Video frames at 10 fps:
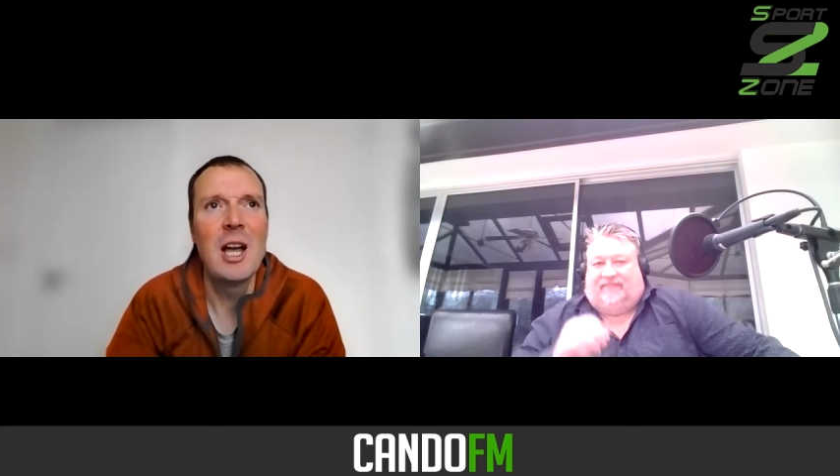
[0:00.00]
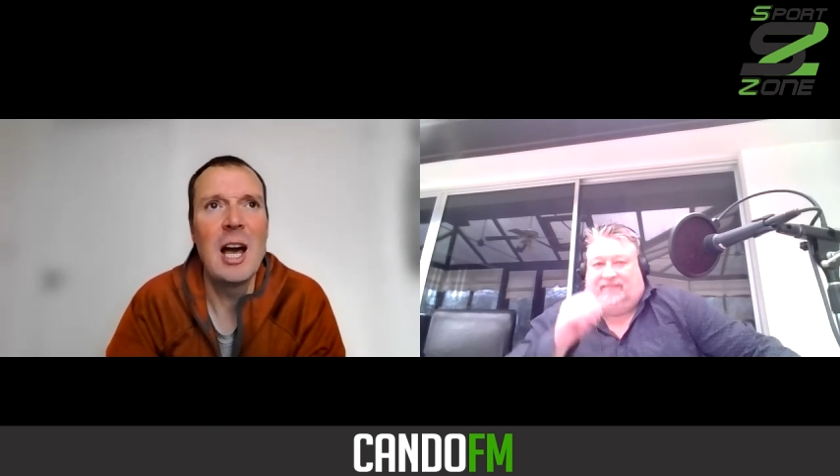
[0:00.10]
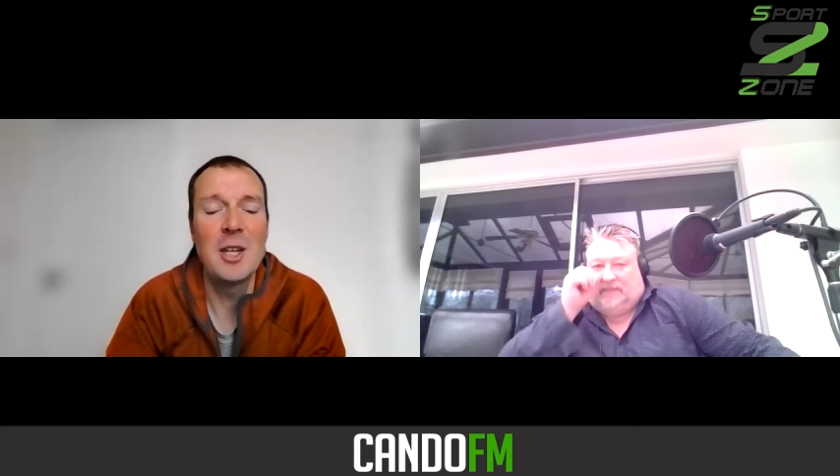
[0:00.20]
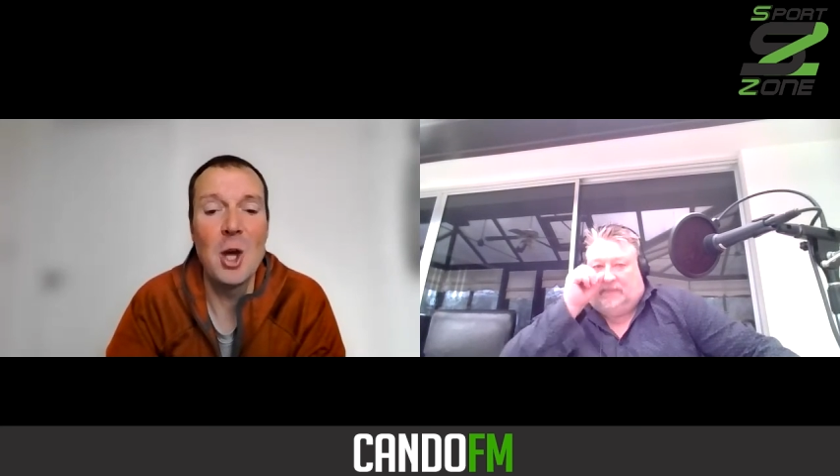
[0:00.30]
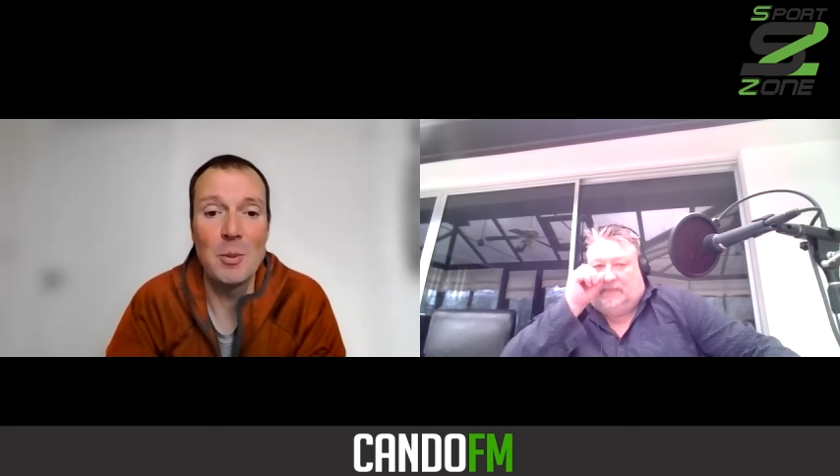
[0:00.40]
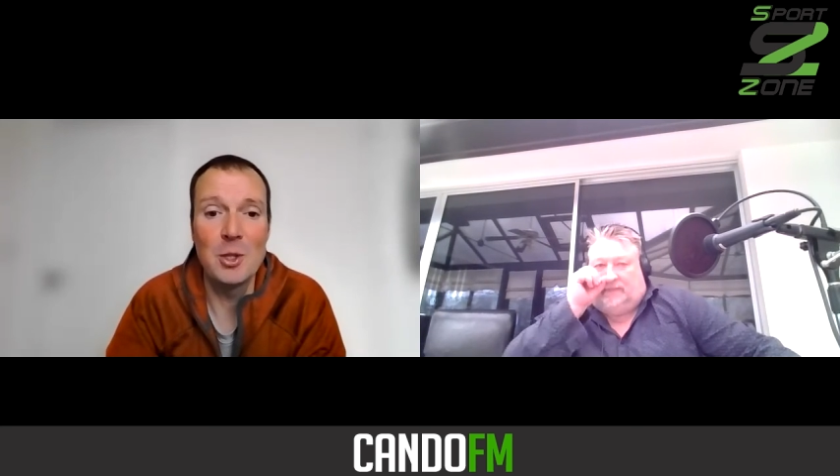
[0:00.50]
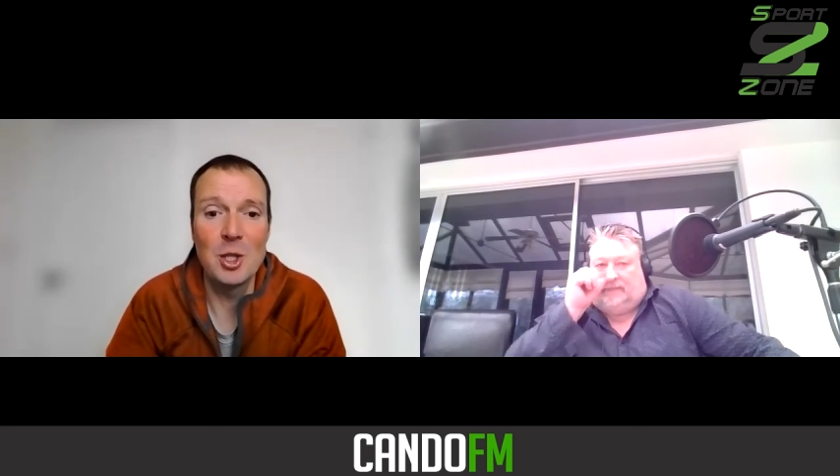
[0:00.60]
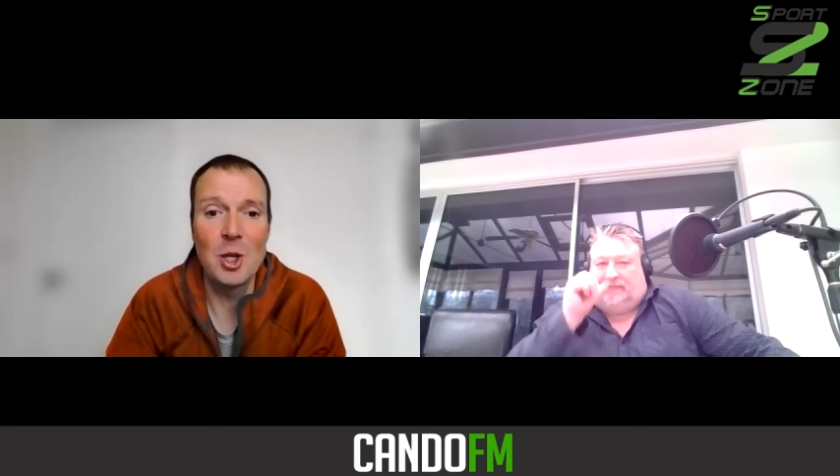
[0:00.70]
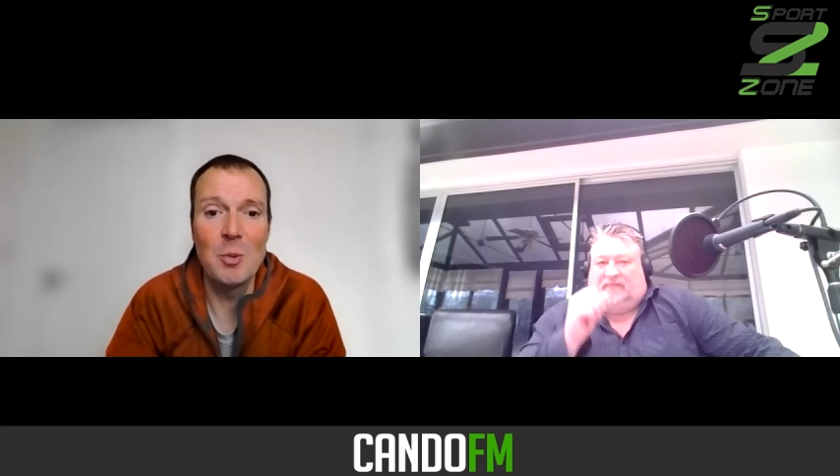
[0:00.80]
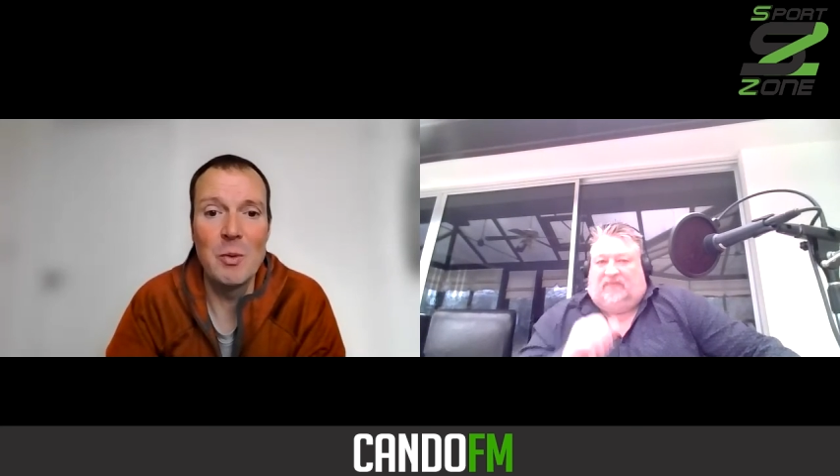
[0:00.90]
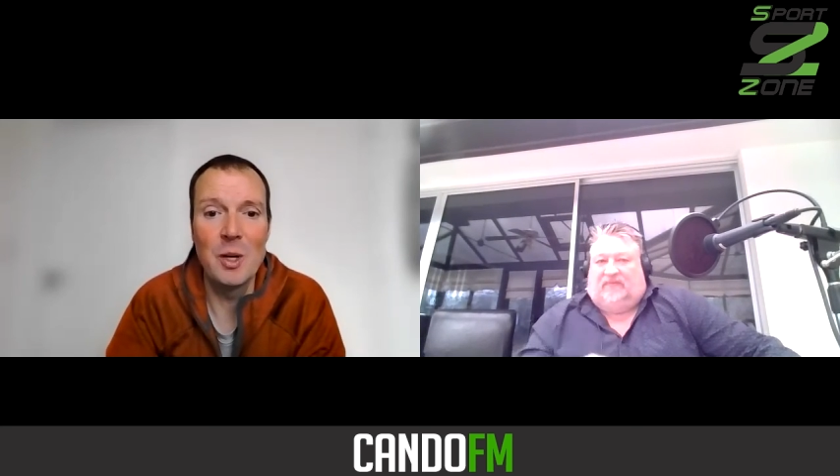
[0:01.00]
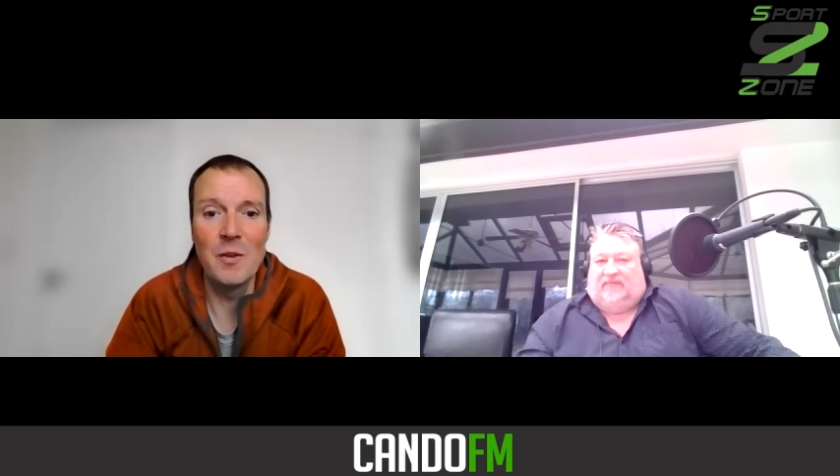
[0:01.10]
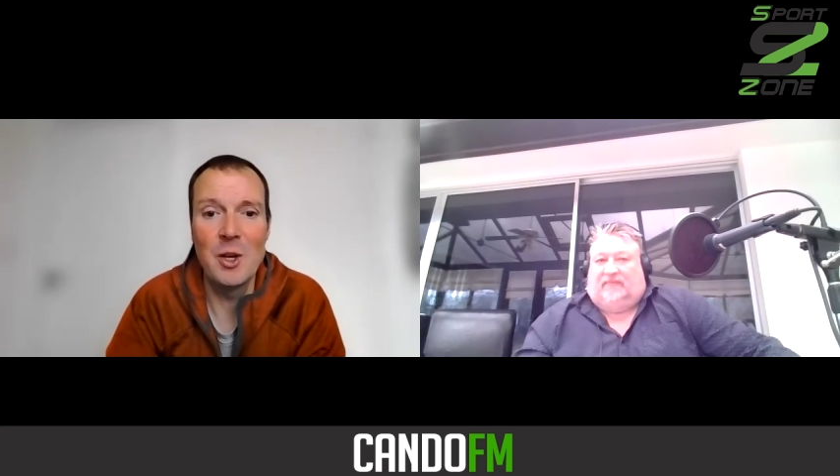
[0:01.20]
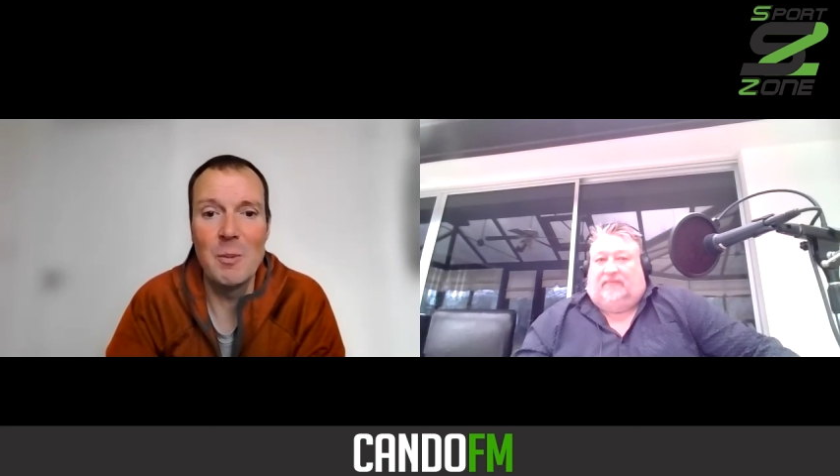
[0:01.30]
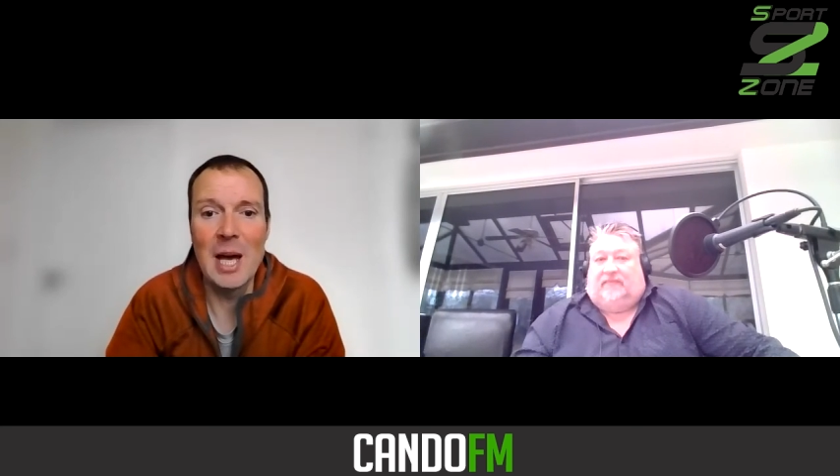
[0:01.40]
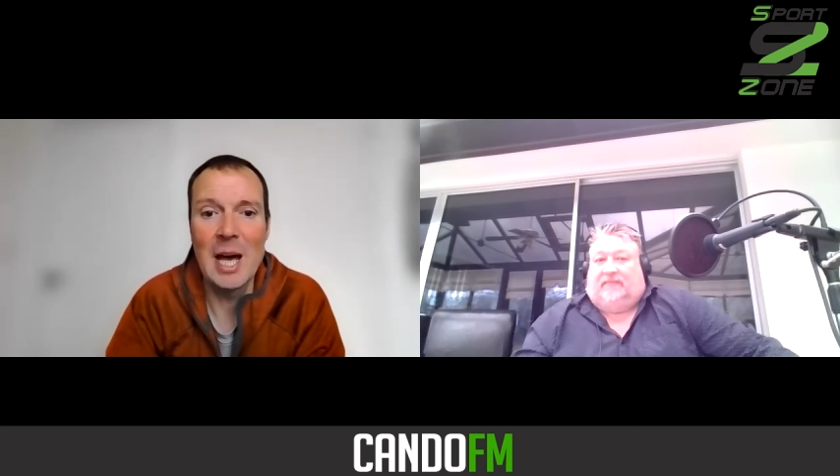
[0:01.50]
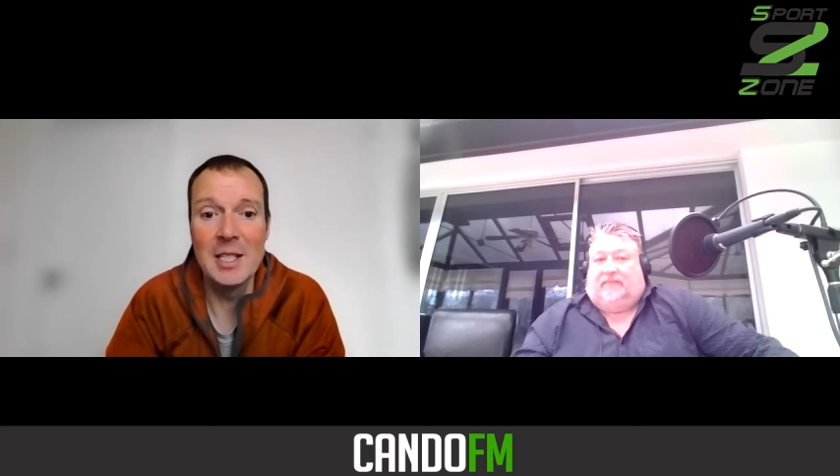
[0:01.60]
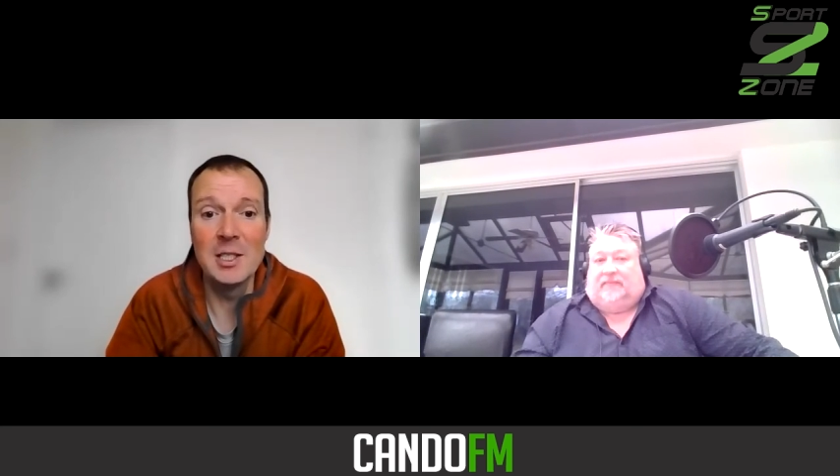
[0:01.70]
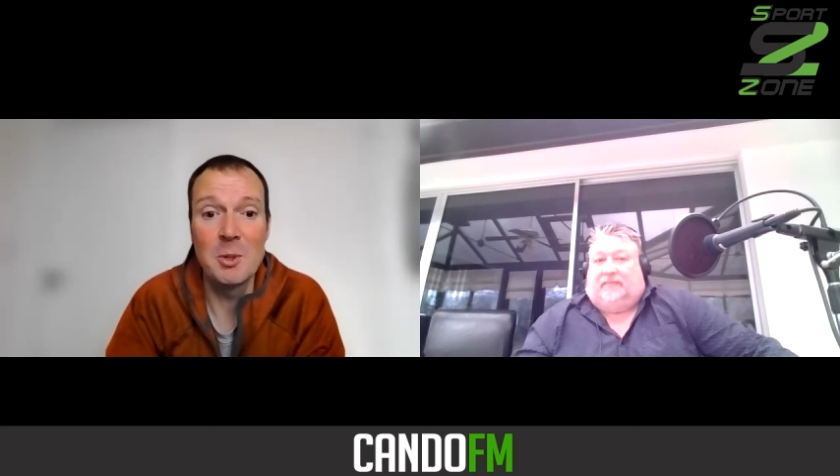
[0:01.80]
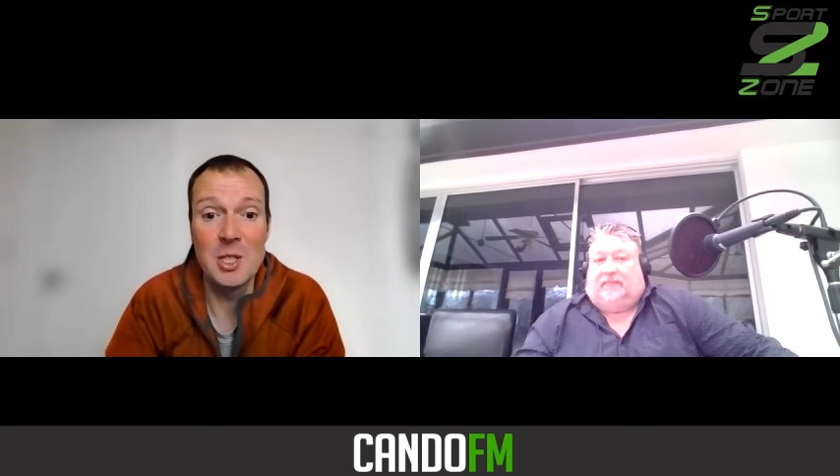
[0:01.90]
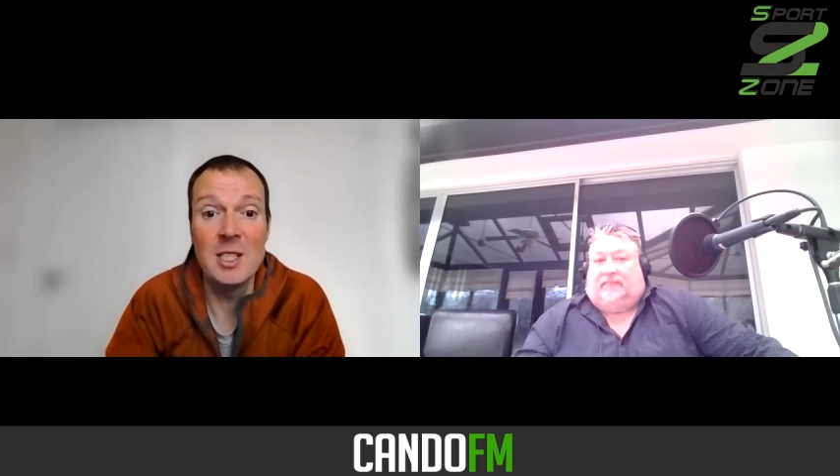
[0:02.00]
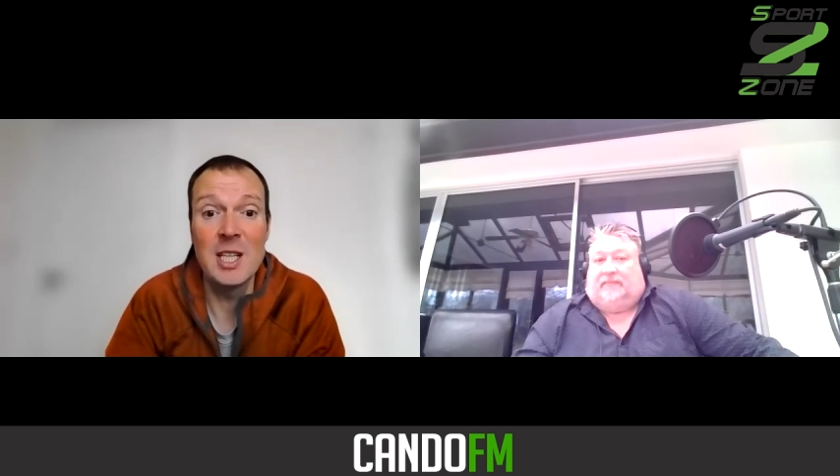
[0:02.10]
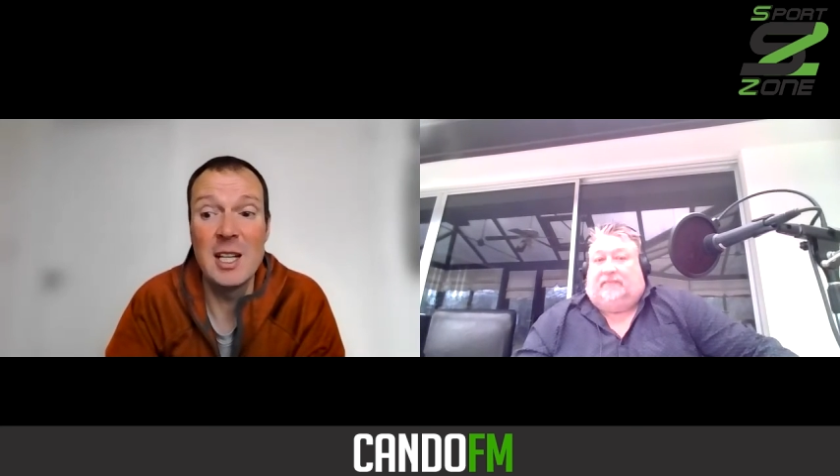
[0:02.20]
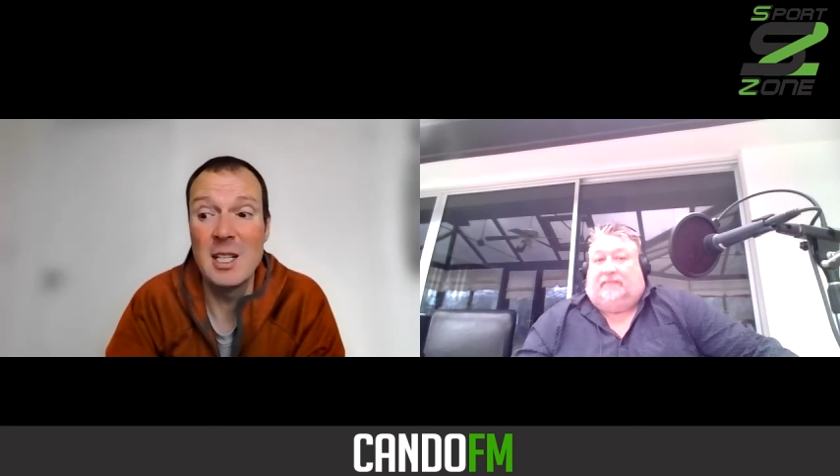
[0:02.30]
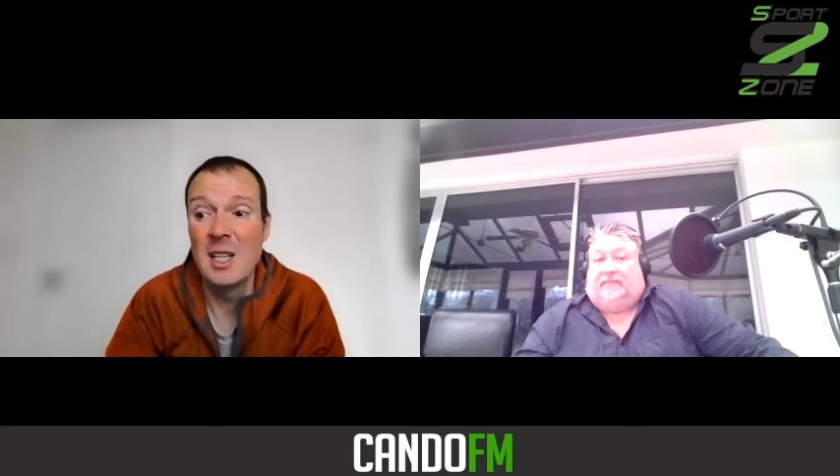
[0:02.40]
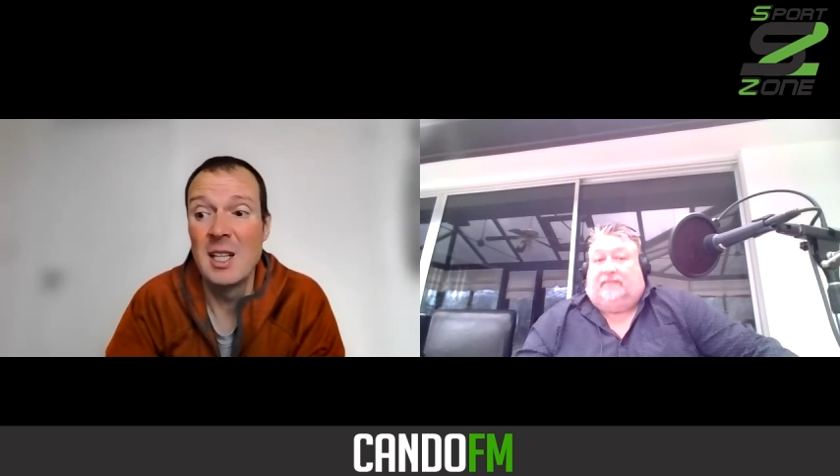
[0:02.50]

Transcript: had the option to come with one of her partners, but she said